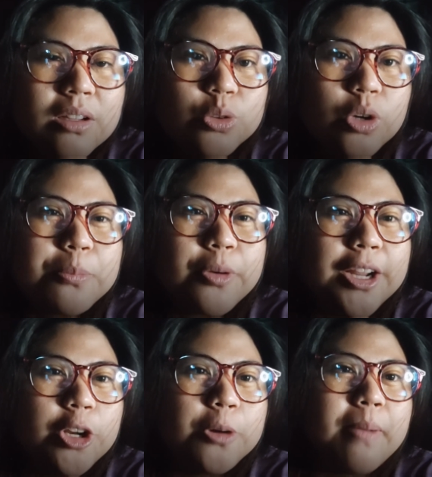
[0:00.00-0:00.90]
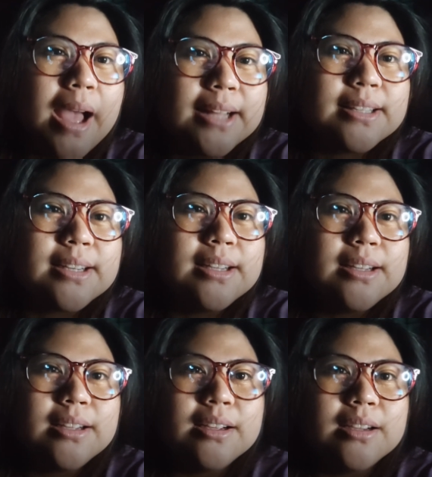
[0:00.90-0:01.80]
upgrade your
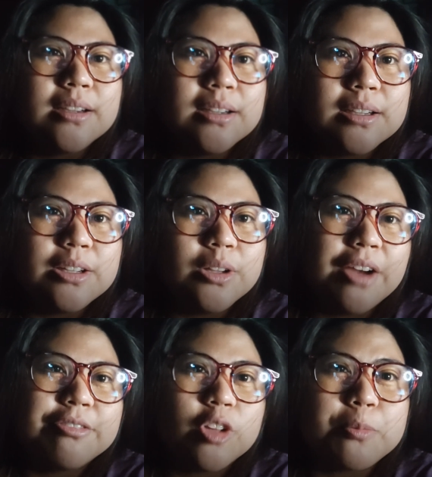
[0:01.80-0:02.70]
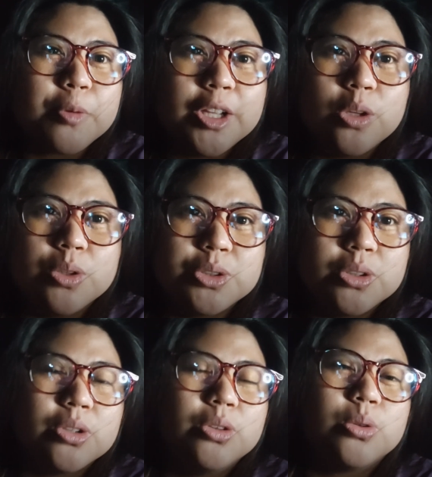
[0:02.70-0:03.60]
battery, you have to upgrade also
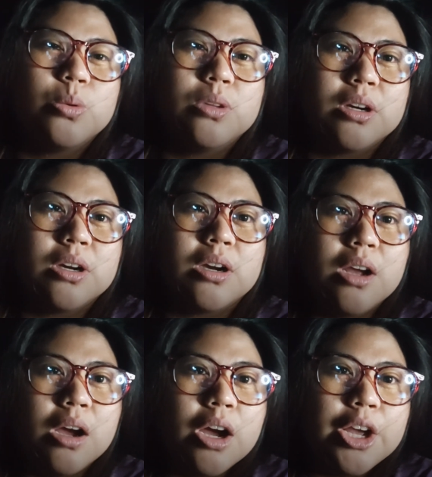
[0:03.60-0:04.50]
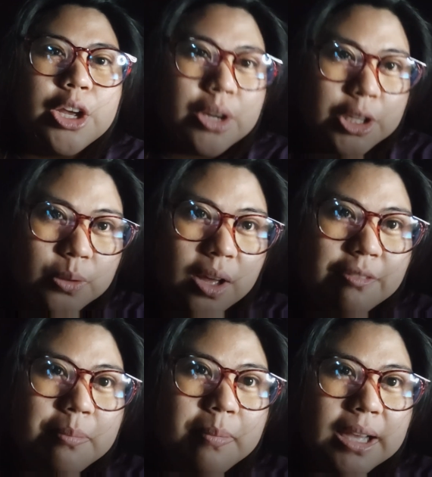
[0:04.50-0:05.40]
the controller. You need to have
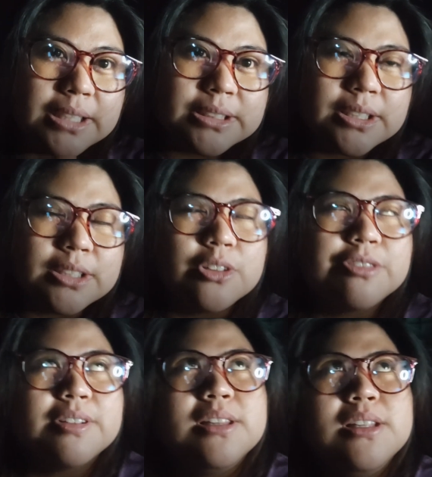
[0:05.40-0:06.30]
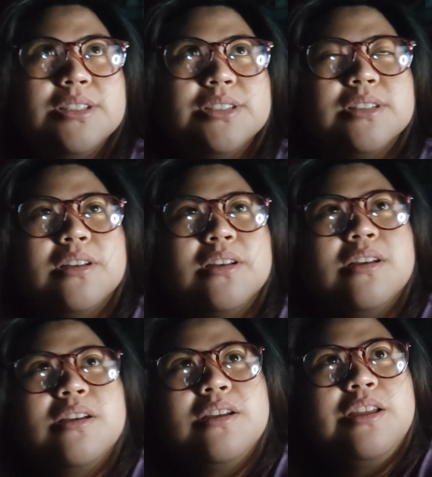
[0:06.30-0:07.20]
a budget of at least
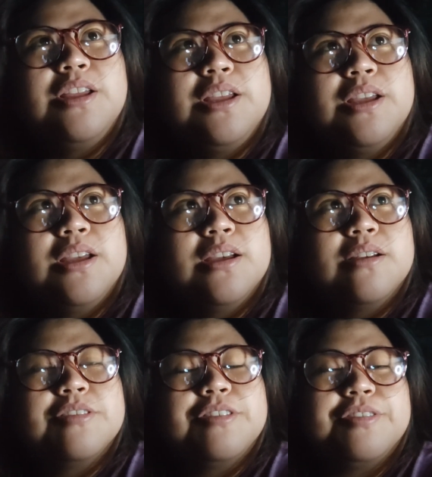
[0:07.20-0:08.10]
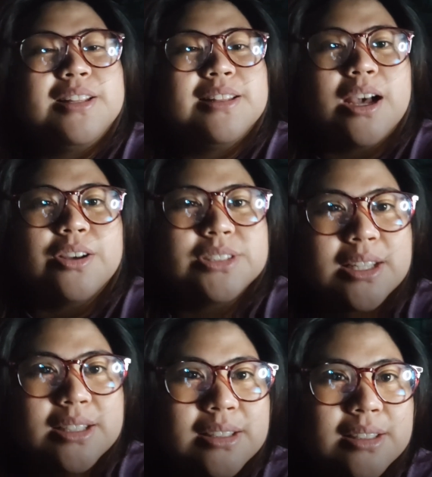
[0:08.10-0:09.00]

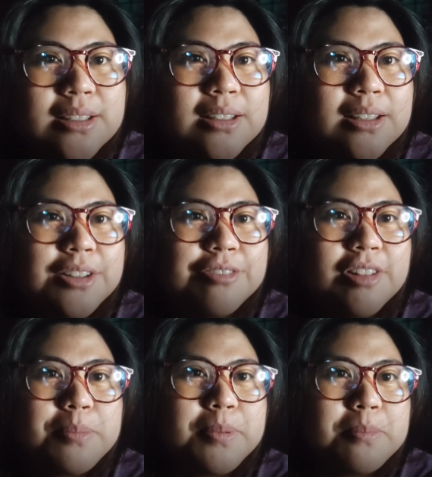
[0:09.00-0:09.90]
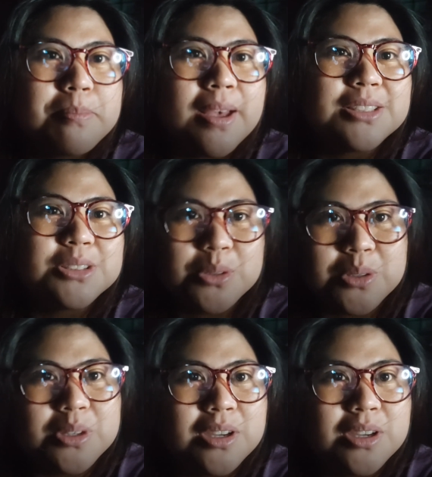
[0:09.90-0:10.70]
15,000 in Philippine peso.